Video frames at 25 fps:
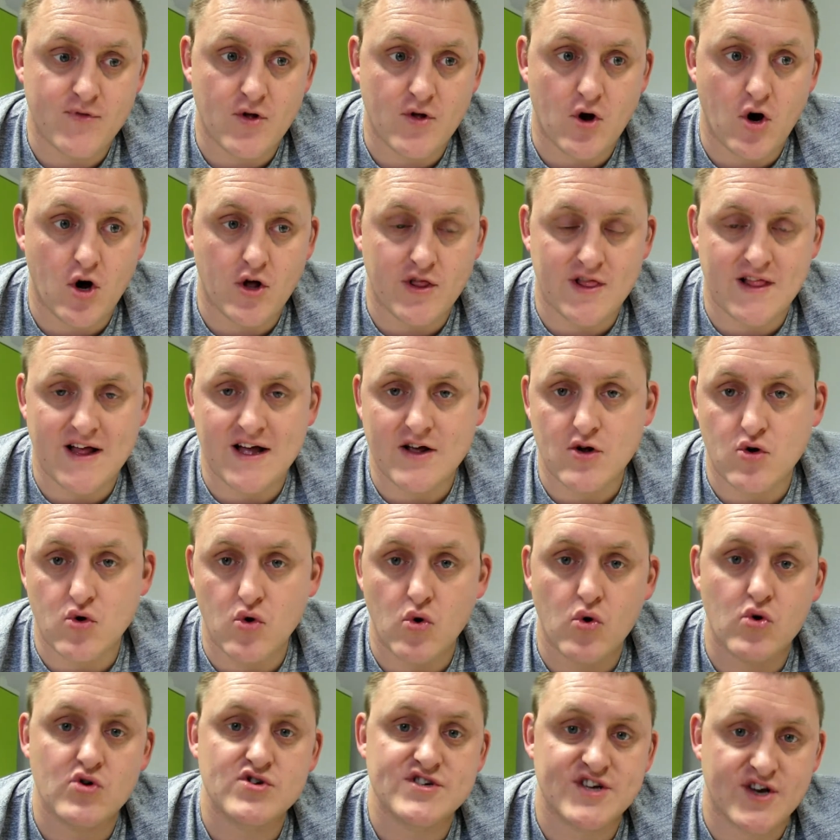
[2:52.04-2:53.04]
online
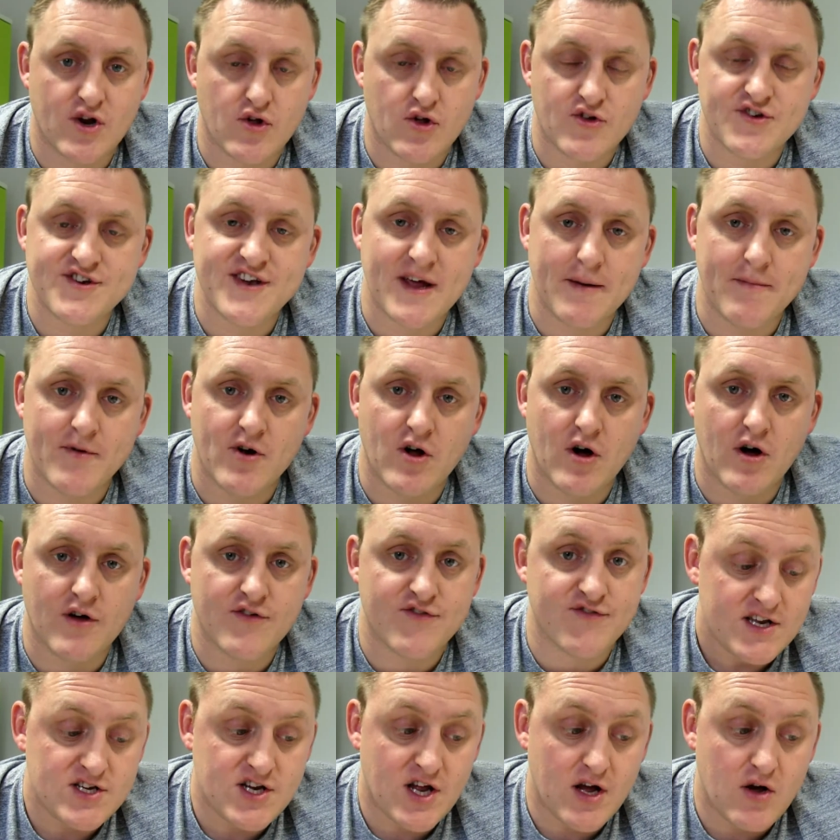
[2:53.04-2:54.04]
course and on
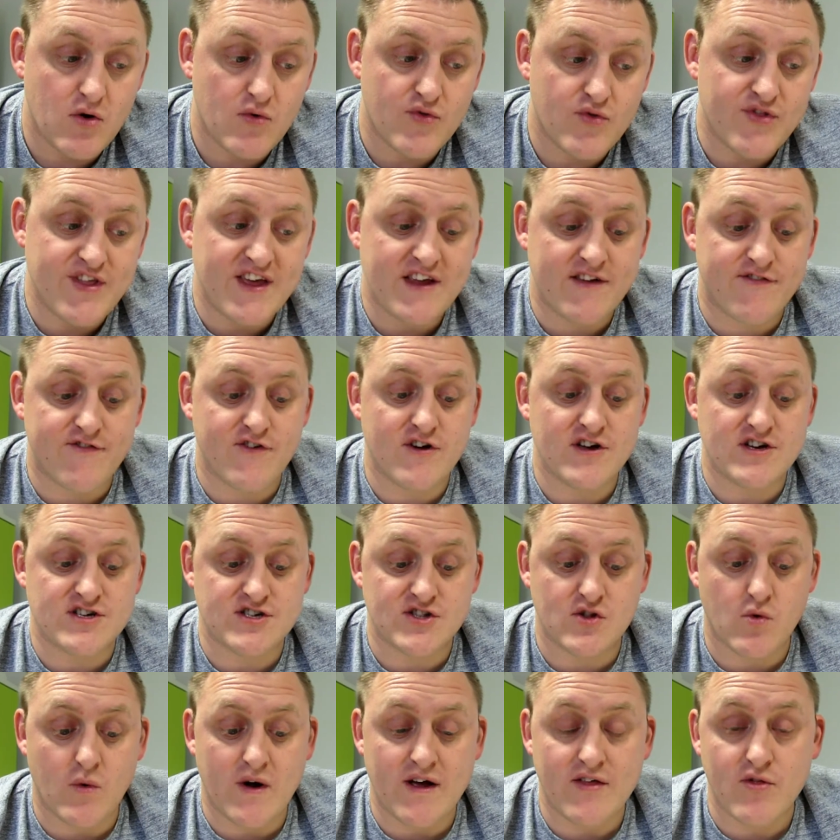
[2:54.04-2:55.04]
seminars. So this
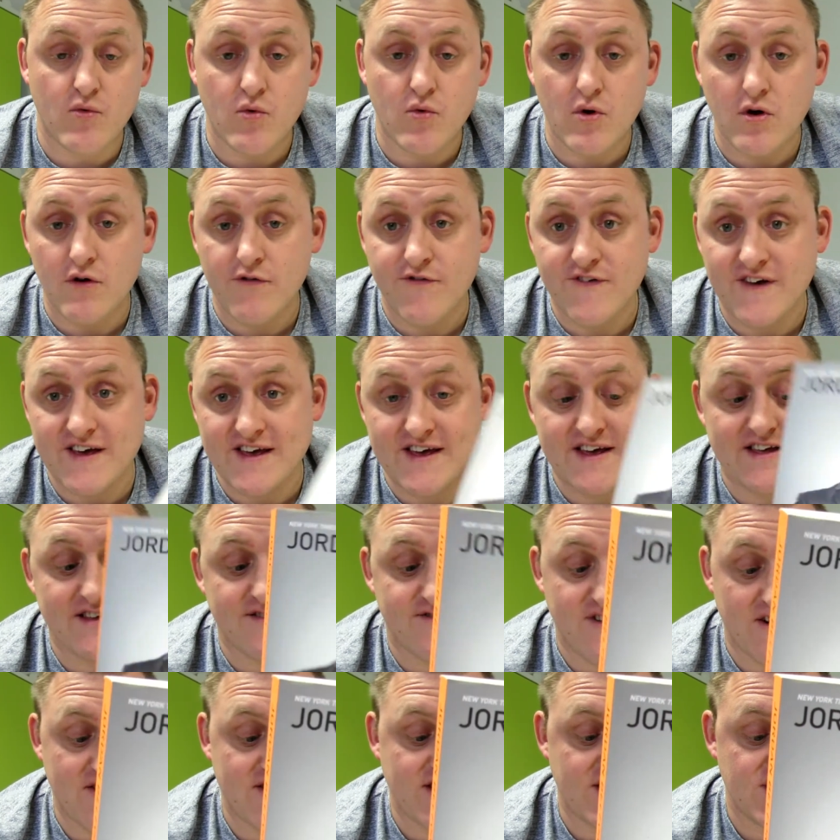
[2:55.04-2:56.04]
version, The Way of the Wolf, is
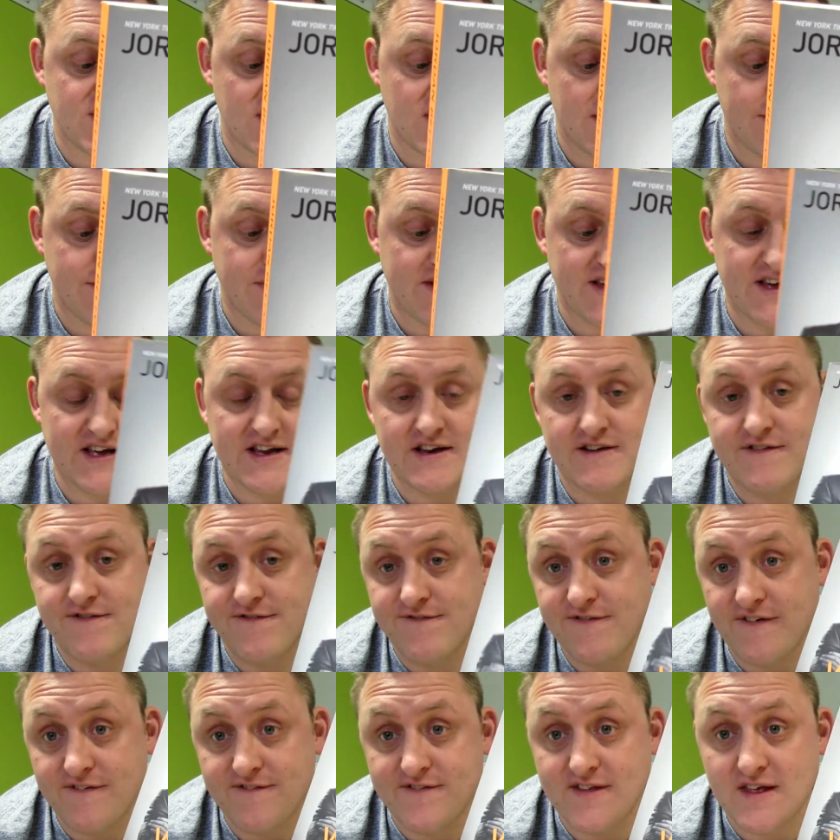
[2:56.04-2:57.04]
very cheap. It's
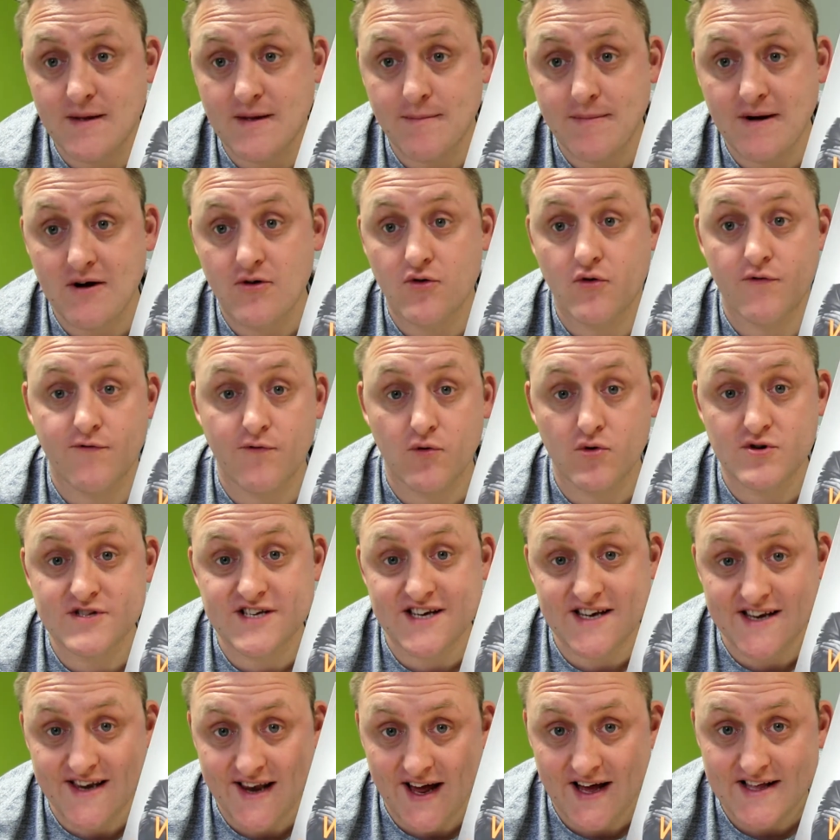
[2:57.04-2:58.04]
£15 or
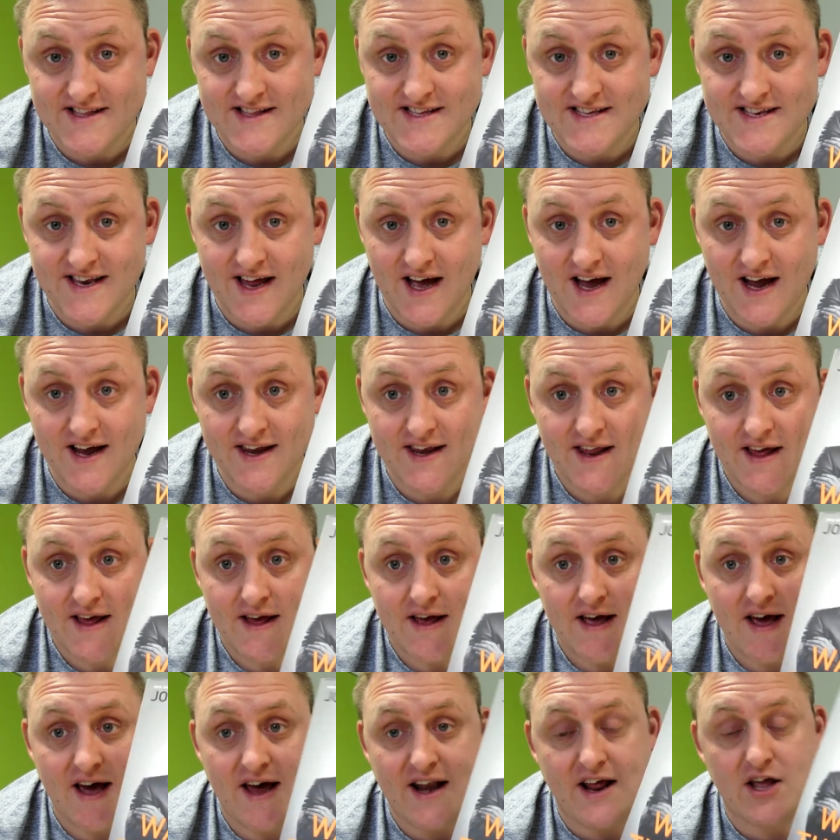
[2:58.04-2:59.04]
$14.99,
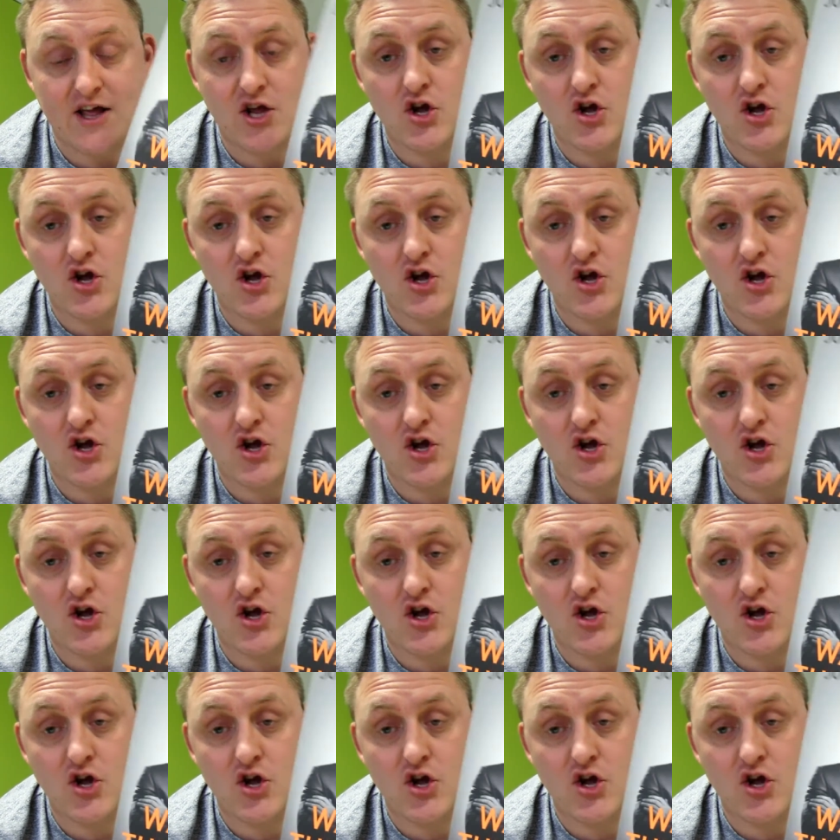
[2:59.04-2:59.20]
and I